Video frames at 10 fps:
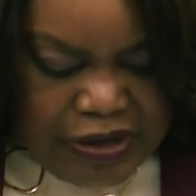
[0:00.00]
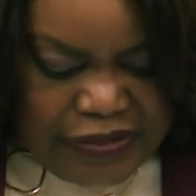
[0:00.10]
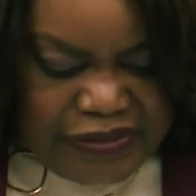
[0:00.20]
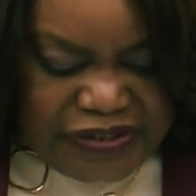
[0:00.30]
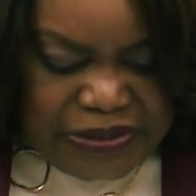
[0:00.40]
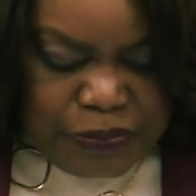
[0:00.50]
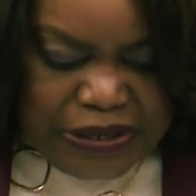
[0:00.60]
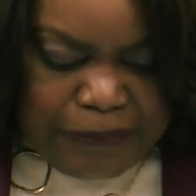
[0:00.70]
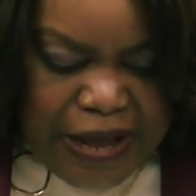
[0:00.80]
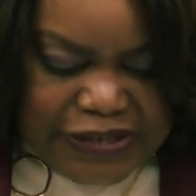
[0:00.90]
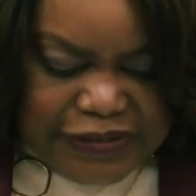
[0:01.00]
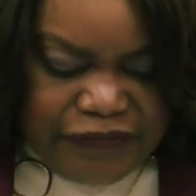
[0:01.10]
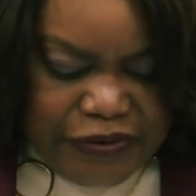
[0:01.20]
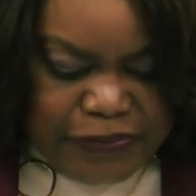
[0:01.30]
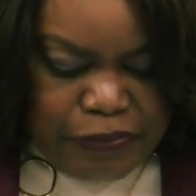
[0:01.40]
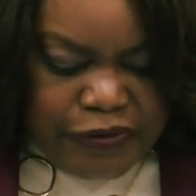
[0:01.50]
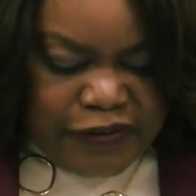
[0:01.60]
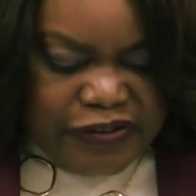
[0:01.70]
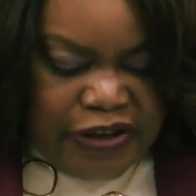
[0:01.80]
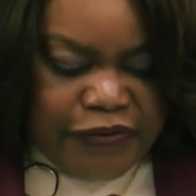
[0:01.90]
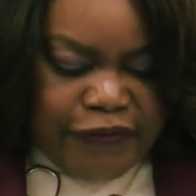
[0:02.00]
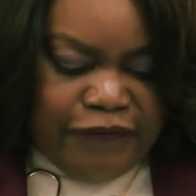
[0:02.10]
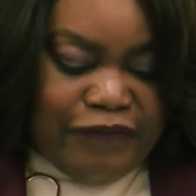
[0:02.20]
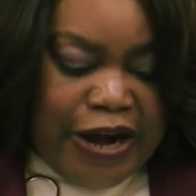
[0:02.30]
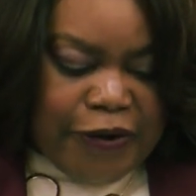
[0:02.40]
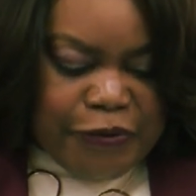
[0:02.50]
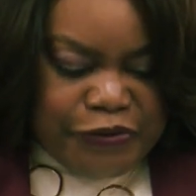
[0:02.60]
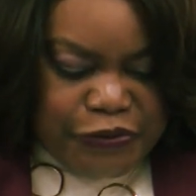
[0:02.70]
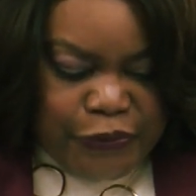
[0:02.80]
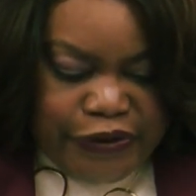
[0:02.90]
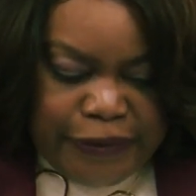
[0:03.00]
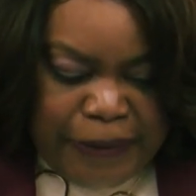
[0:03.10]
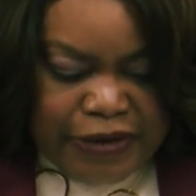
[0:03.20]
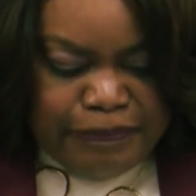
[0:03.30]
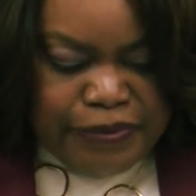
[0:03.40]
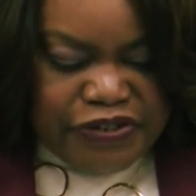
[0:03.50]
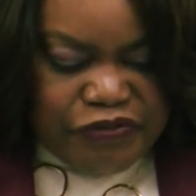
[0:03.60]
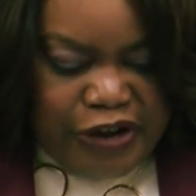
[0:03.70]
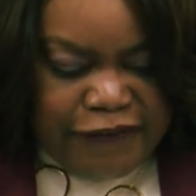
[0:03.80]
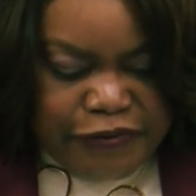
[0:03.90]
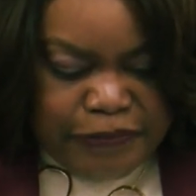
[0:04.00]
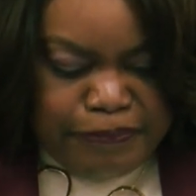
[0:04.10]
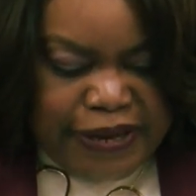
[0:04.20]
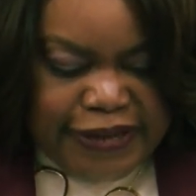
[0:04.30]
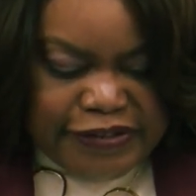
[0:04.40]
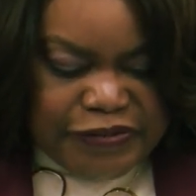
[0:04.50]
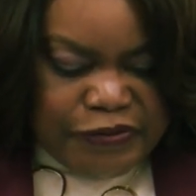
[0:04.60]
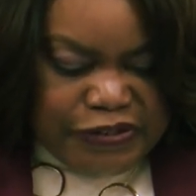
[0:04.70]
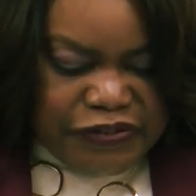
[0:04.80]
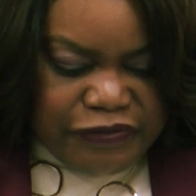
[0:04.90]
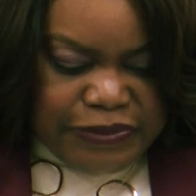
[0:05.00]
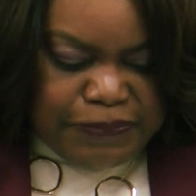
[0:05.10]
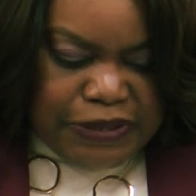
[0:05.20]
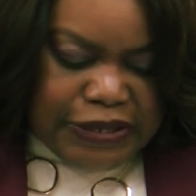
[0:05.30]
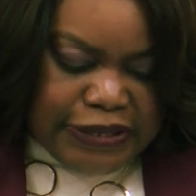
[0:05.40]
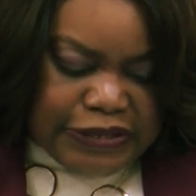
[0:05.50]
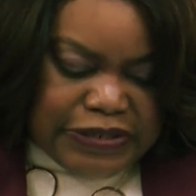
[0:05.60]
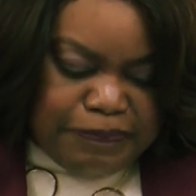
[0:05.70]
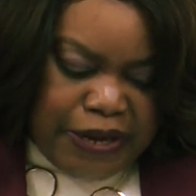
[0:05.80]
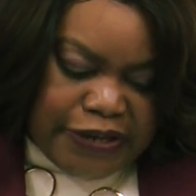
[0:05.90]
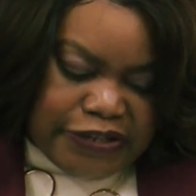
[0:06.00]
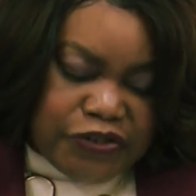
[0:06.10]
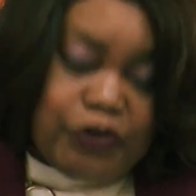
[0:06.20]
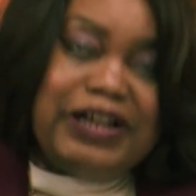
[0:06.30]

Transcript: This week, Pas La Voz broke another viral story about a bus driver who banned students from speaking Spanish,